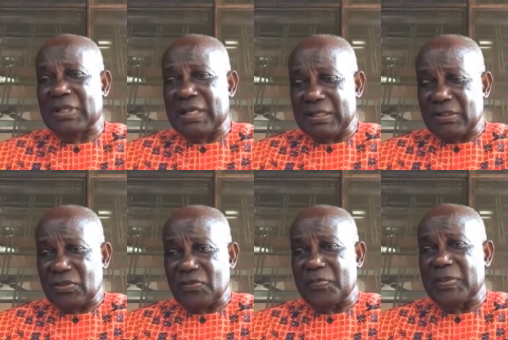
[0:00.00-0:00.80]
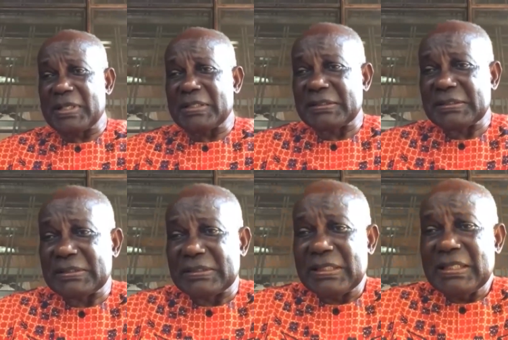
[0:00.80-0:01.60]
kinds of
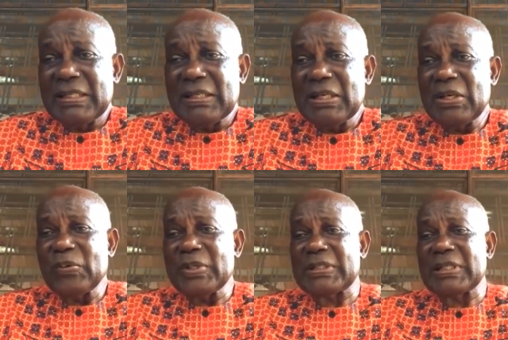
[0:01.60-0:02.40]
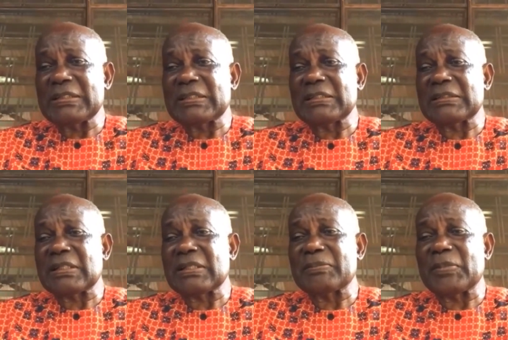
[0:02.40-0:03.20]
places, witnessing
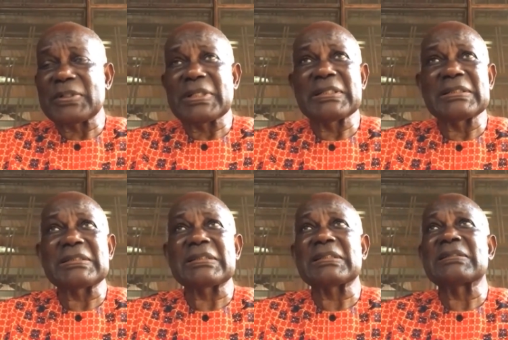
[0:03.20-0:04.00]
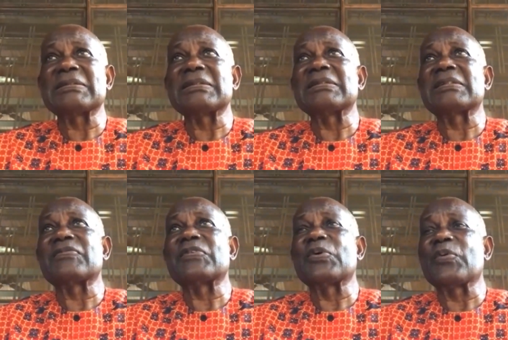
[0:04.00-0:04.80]
ceremonies and
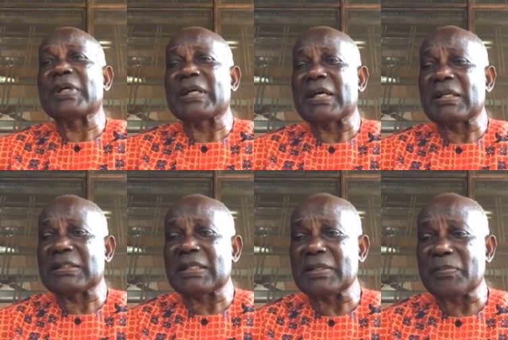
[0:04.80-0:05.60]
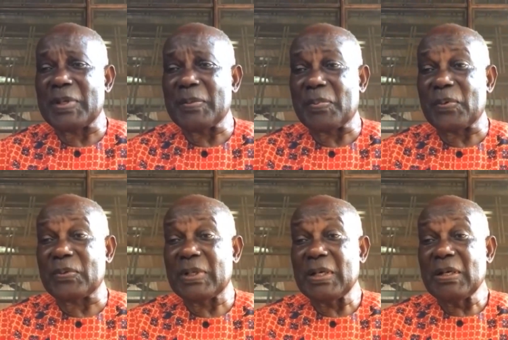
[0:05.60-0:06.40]
interviewing elderly people,
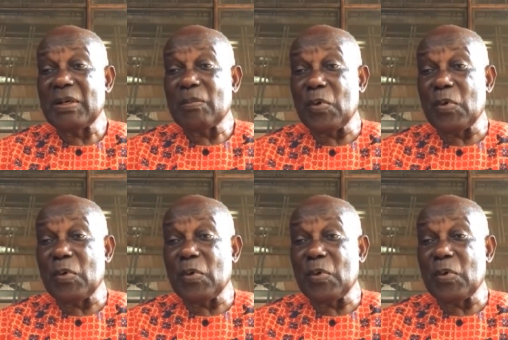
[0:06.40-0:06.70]
hmm.